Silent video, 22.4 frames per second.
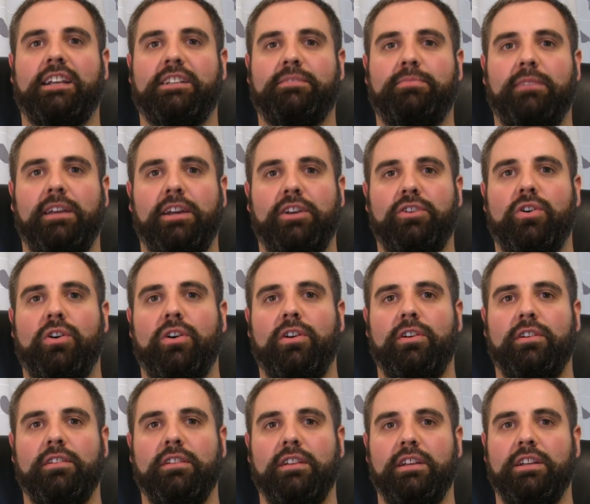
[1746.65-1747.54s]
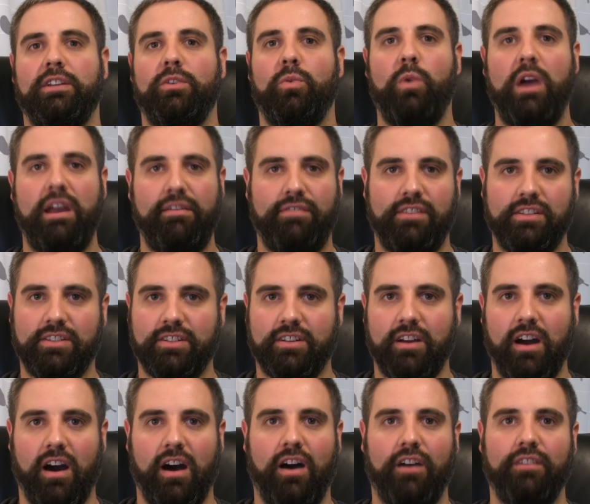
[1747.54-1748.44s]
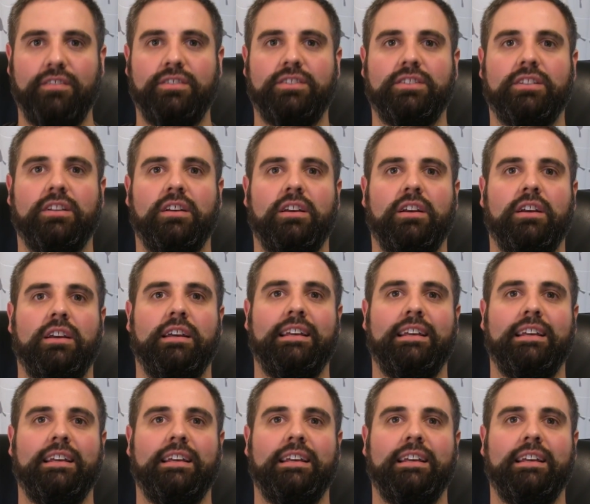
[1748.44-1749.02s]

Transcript: display going, wave the scarves,